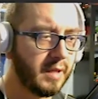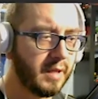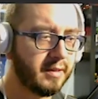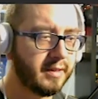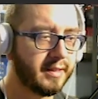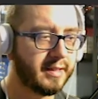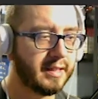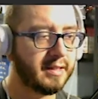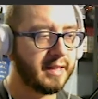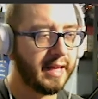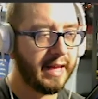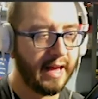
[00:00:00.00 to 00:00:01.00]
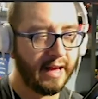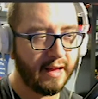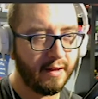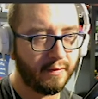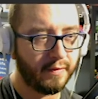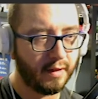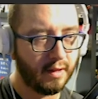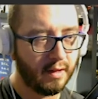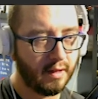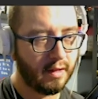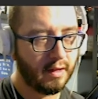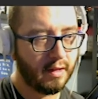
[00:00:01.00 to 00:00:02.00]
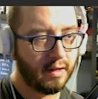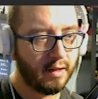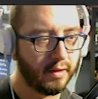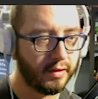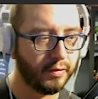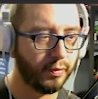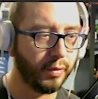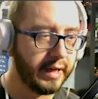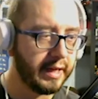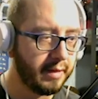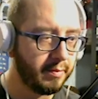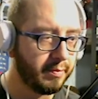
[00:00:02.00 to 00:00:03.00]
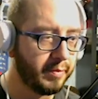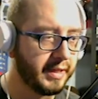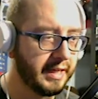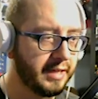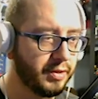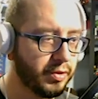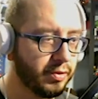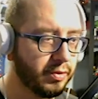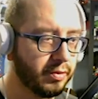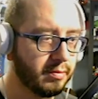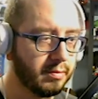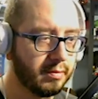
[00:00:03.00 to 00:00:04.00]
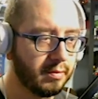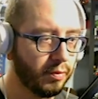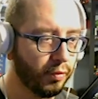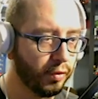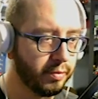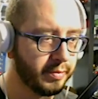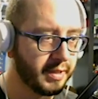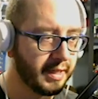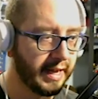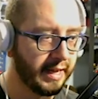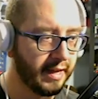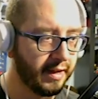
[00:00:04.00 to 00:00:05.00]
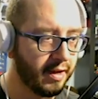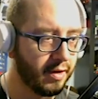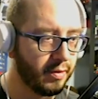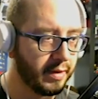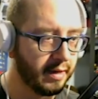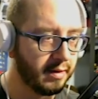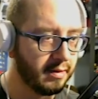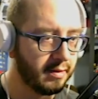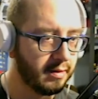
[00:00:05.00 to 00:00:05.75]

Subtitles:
since I have 3 potential rooms that I can go in,